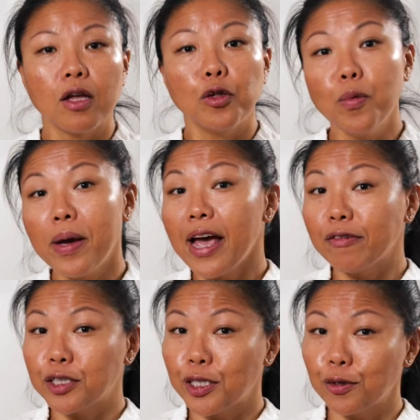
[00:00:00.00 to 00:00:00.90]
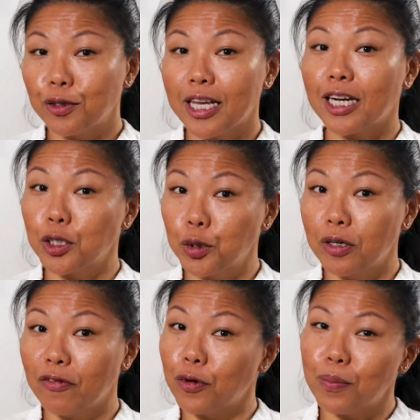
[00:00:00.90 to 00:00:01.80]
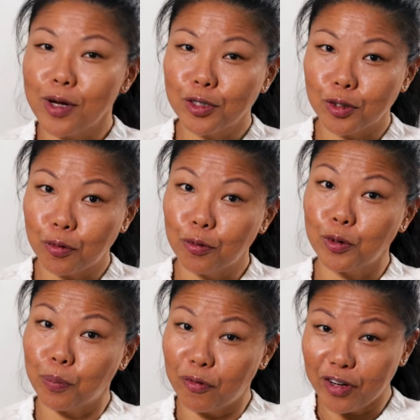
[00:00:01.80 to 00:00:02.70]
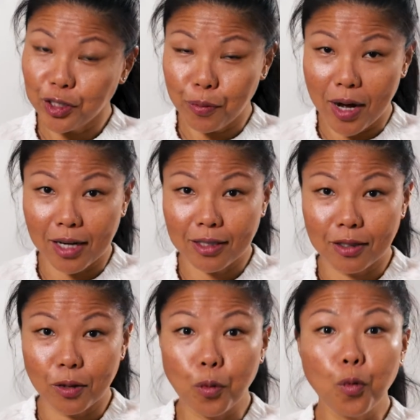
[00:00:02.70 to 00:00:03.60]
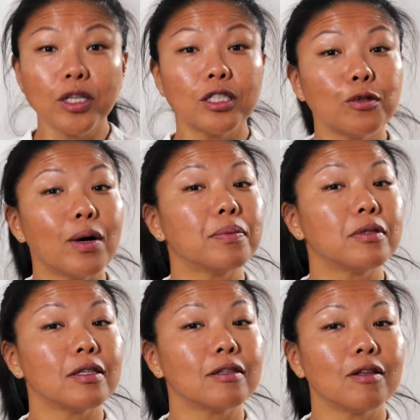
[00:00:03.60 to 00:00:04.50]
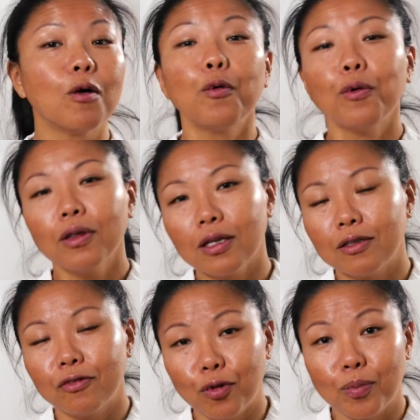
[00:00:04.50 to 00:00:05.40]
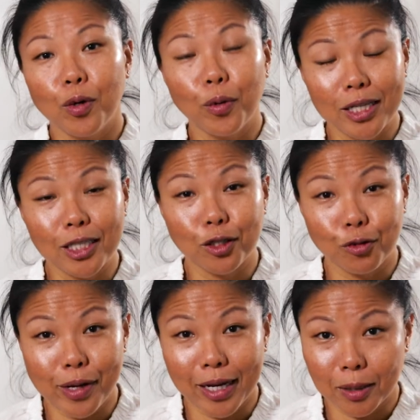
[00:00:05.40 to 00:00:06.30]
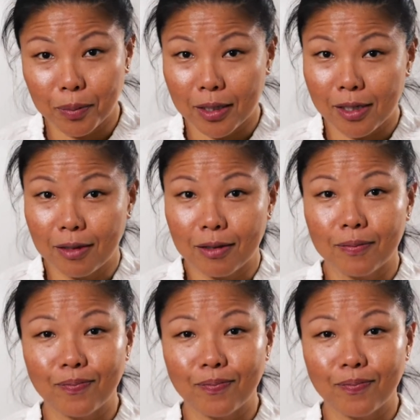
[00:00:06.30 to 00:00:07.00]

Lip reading: You may have skills that are suited for emerging through to professional artists who wish to upskill or learn from your industry expertise.